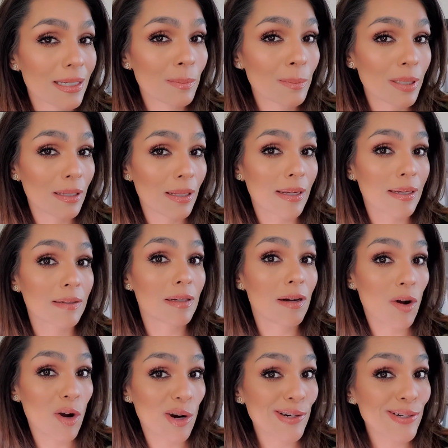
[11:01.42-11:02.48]
can be like
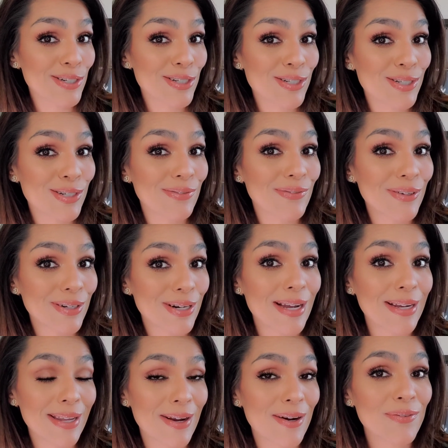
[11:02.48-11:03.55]
harsh if you're
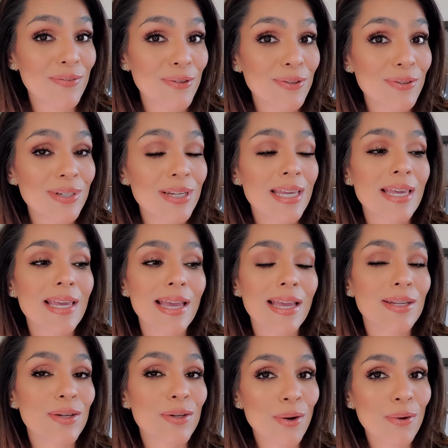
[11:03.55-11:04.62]
not careful and
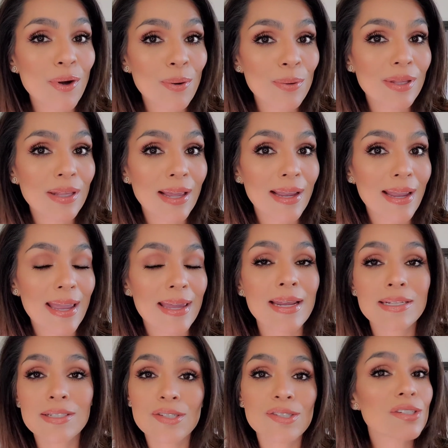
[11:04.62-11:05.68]
you don't go with the light hand. I
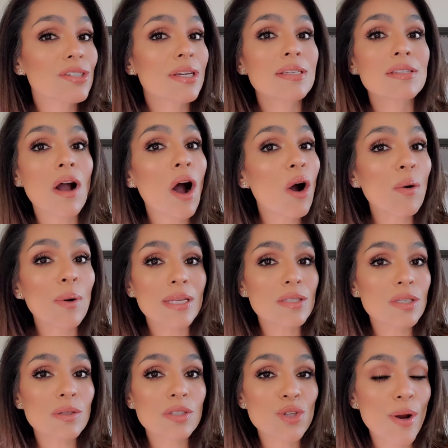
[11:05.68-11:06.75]
just suggest
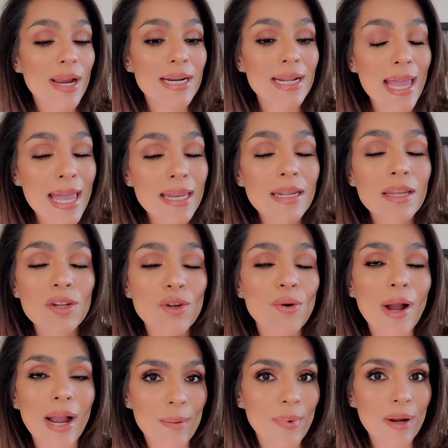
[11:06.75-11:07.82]
always trying any new
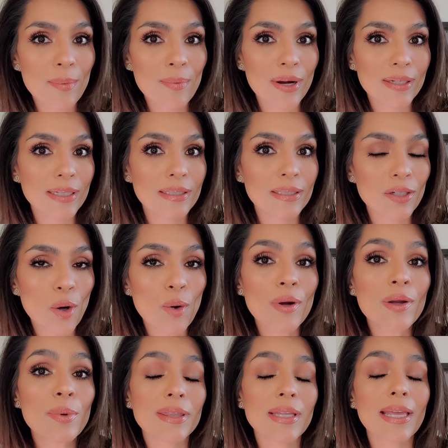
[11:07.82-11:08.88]
eyebrow product, go
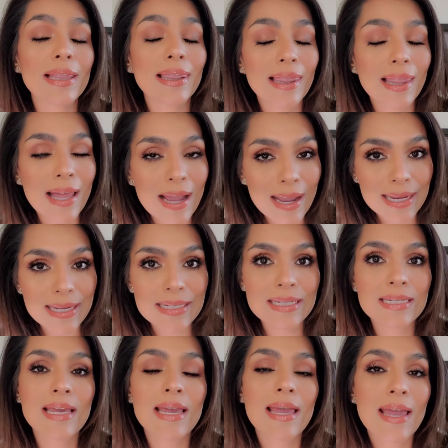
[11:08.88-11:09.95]
in with a
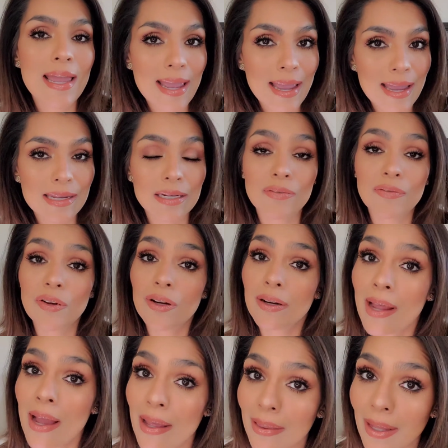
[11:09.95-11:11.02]
light hand. If you're
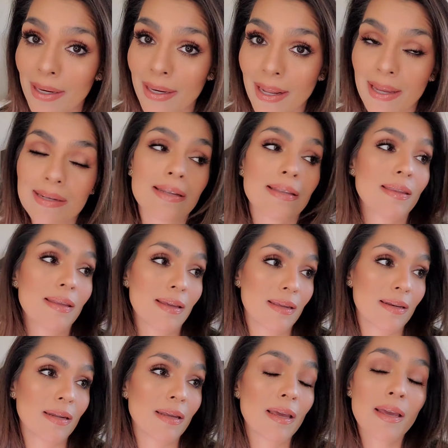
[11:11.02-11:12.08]
not light-handed,
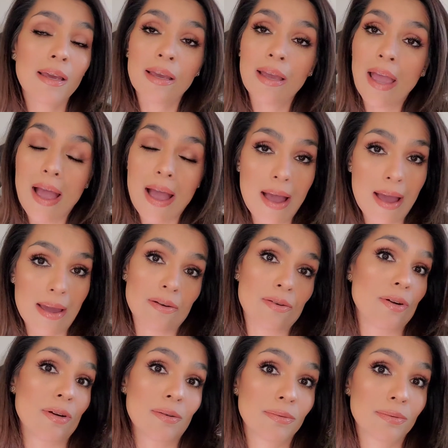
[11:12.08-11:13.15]
then I don't
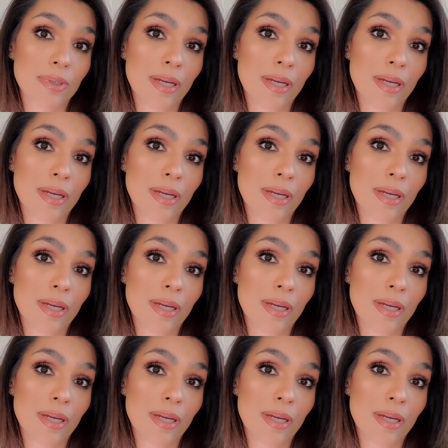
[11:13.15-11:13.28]
know.